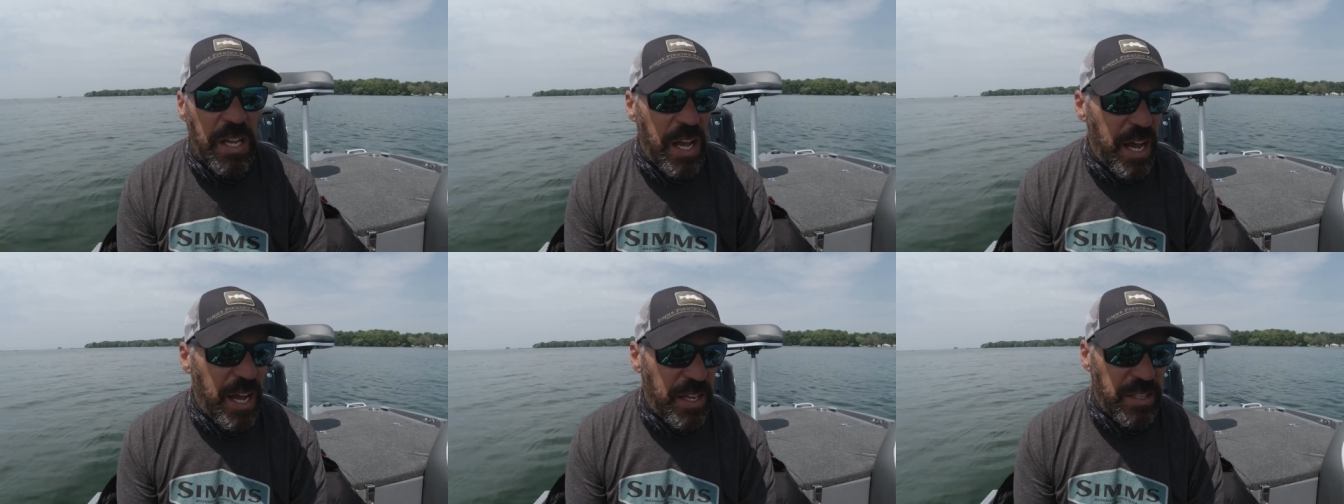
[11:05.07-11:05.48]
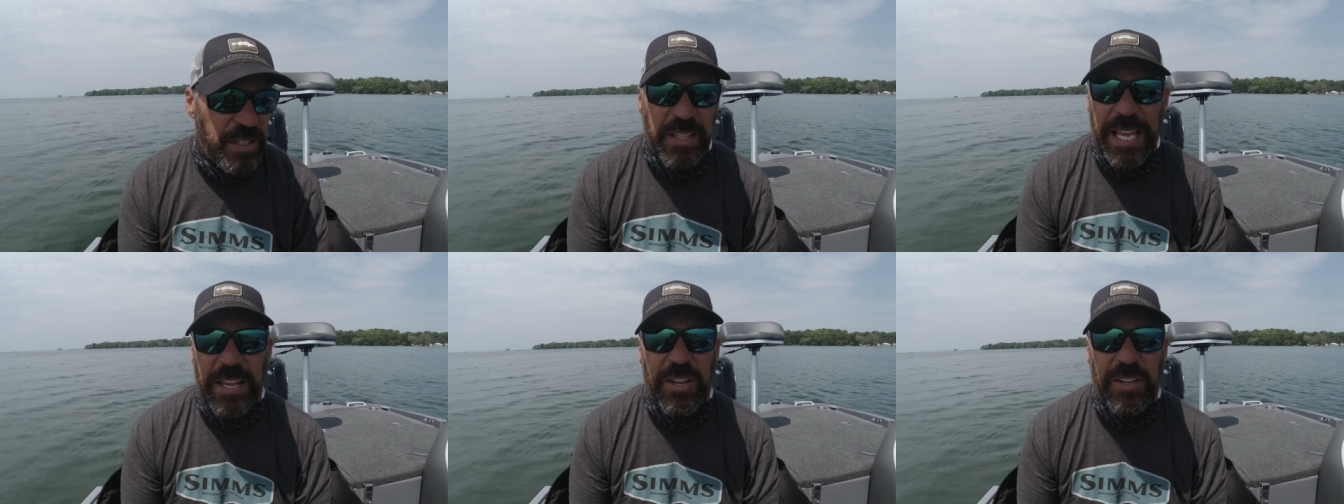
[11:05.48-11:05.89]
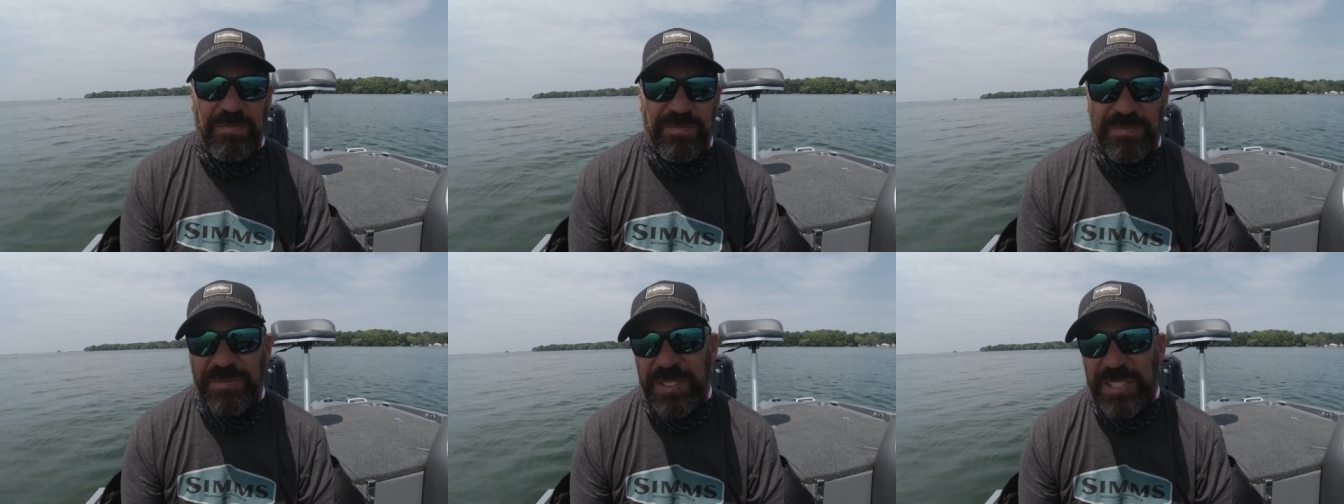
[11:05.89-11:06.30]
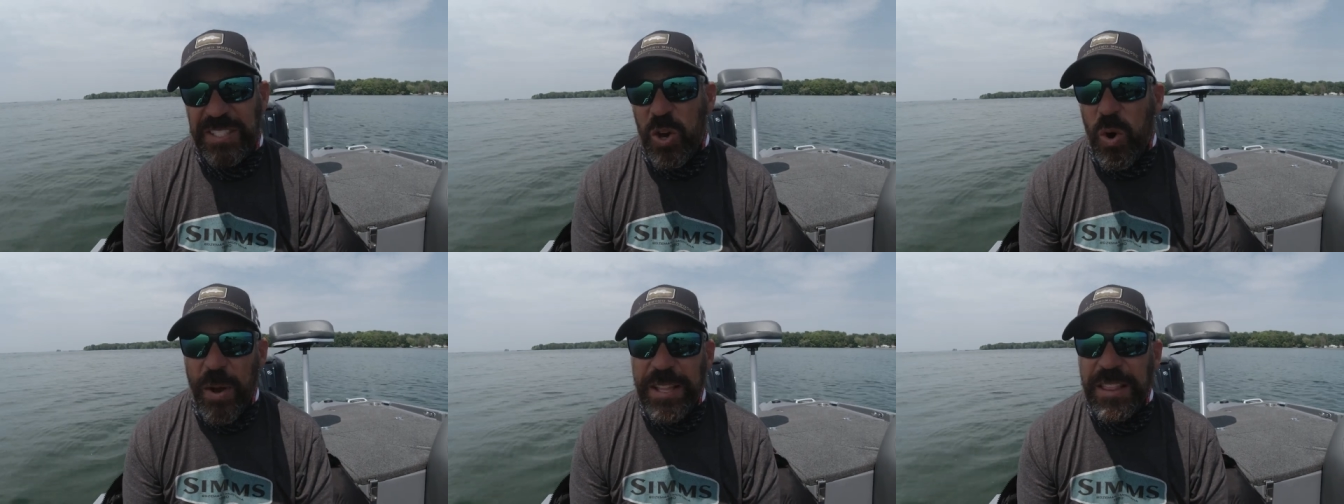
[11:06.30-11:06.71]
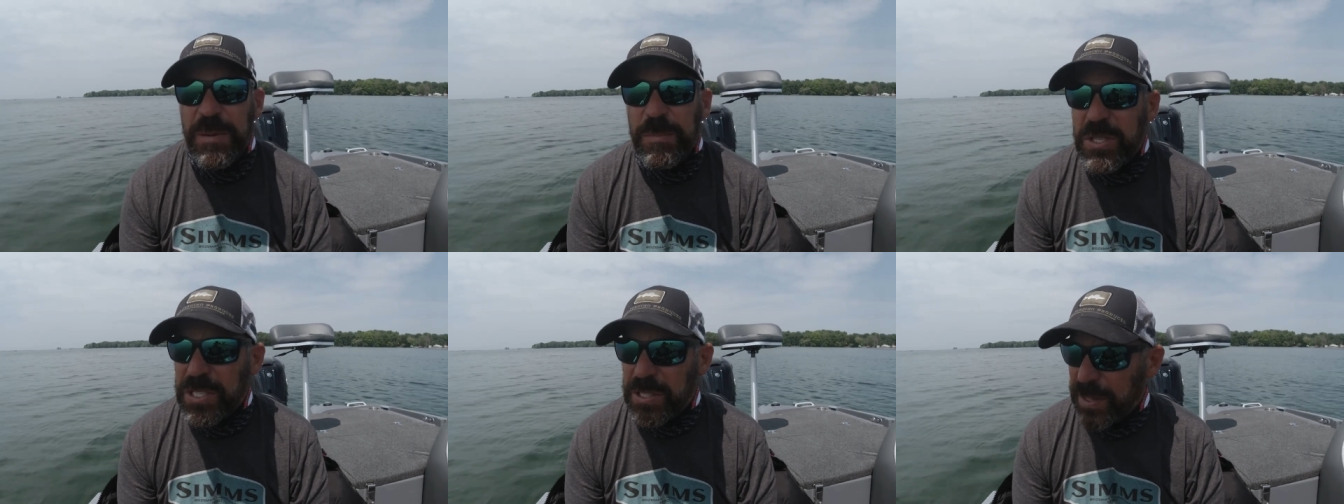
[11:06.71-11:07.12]
Uh, they coined
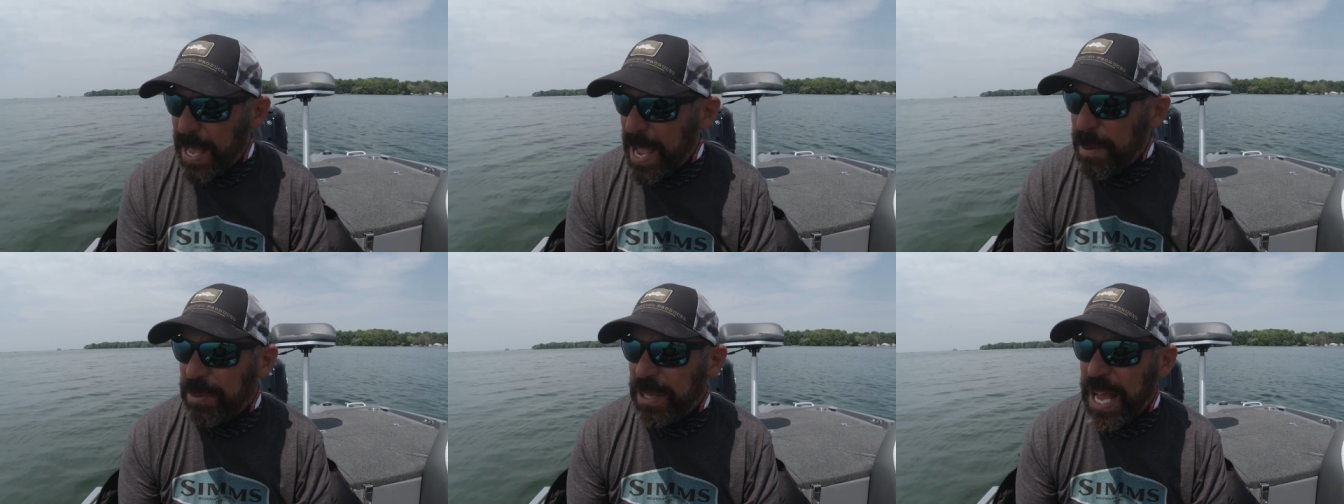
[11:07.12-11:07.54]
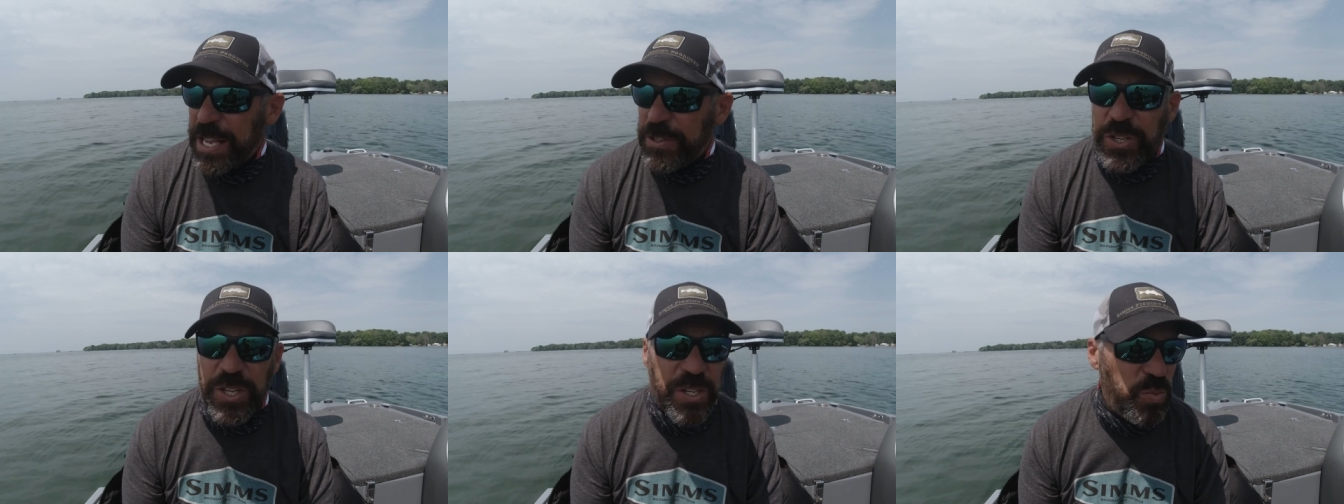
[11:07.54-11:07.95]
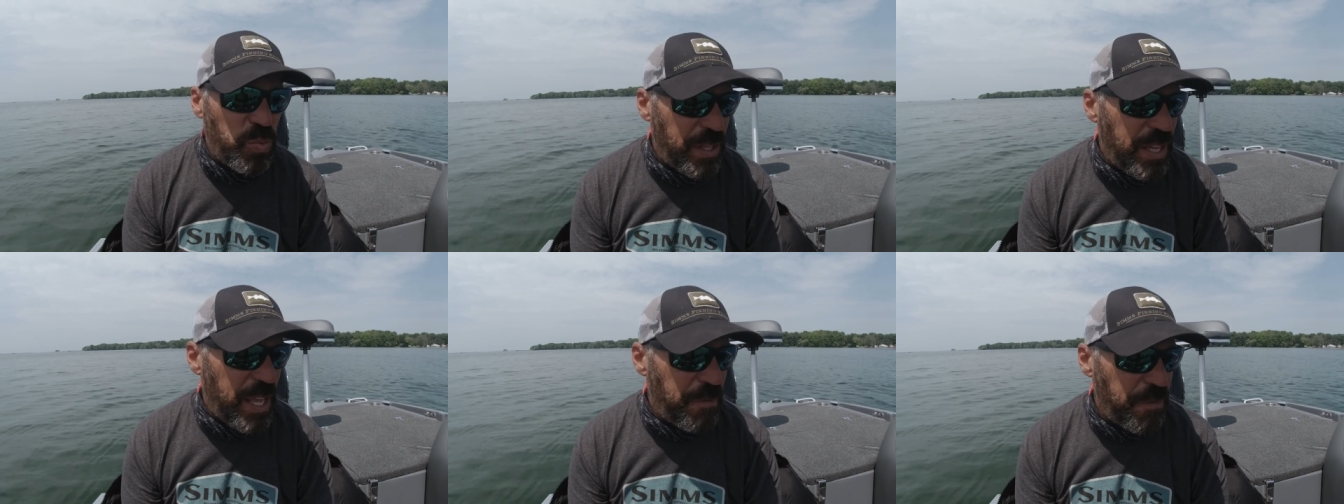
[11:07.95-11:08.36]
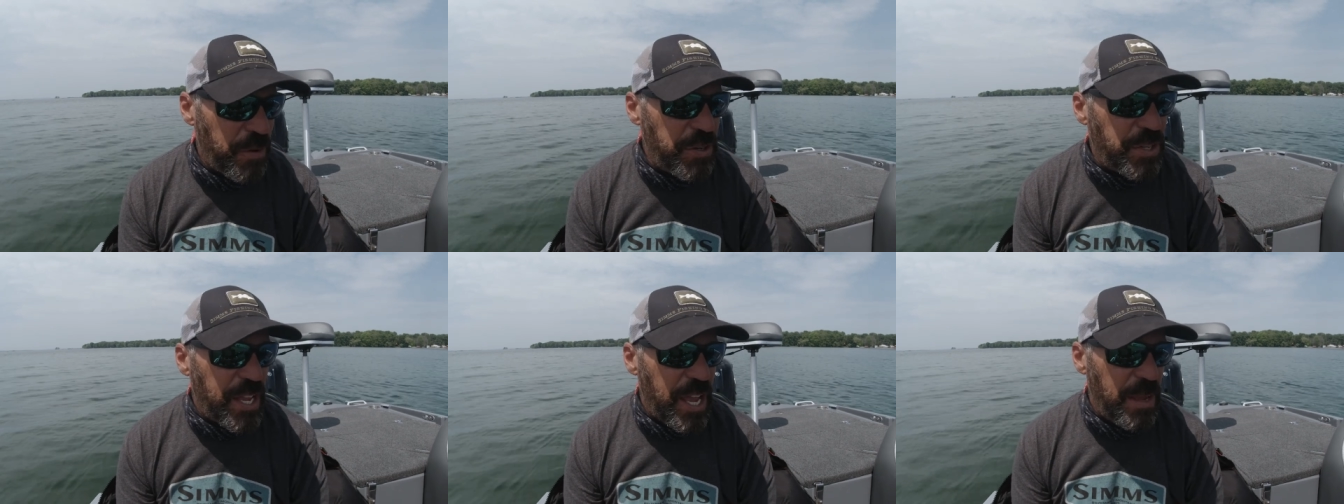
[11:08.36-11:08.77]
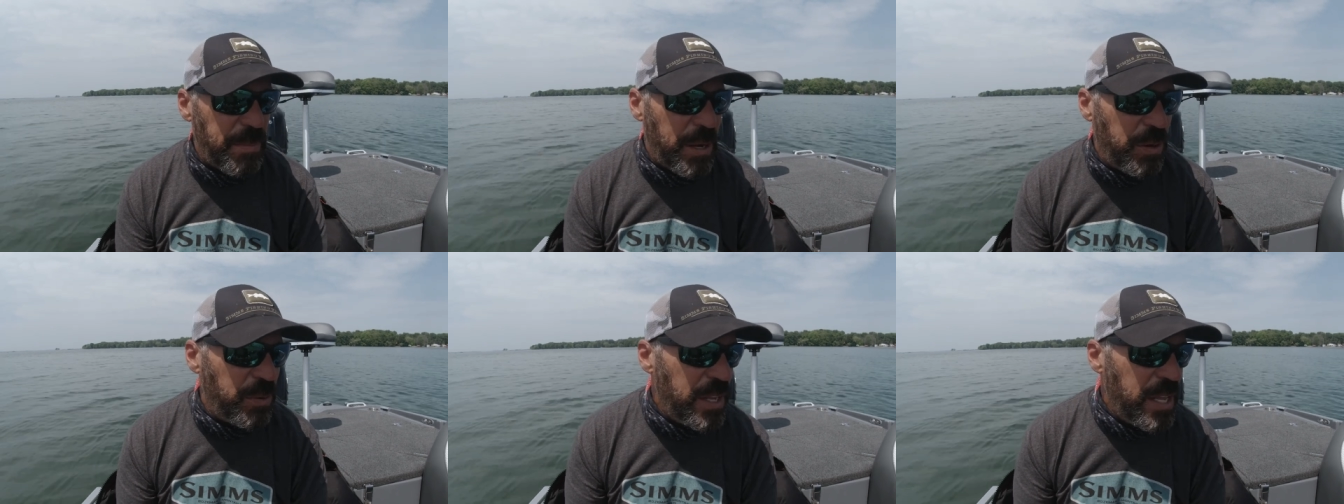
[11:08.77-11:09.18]
them slam latches when they first came
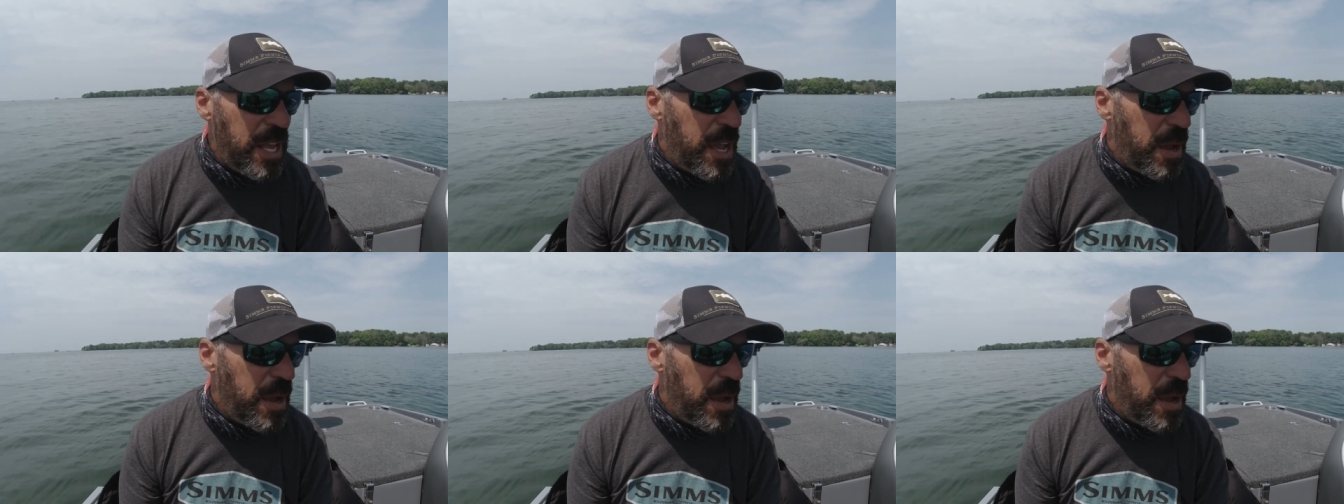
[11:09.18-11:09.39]
out,